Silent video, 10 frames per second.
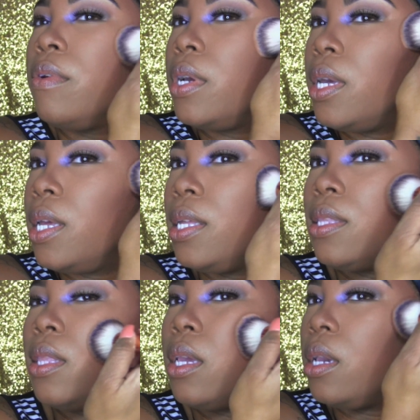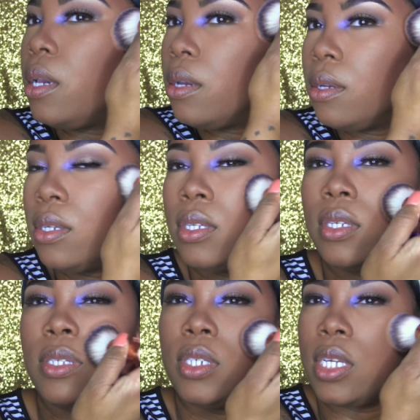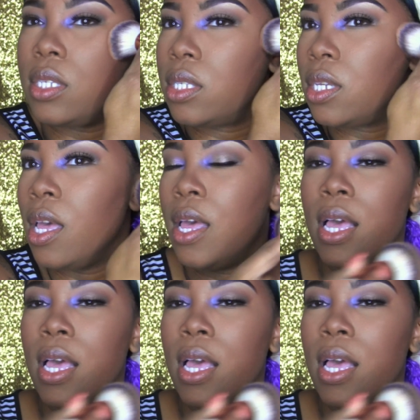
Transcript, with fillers: right there just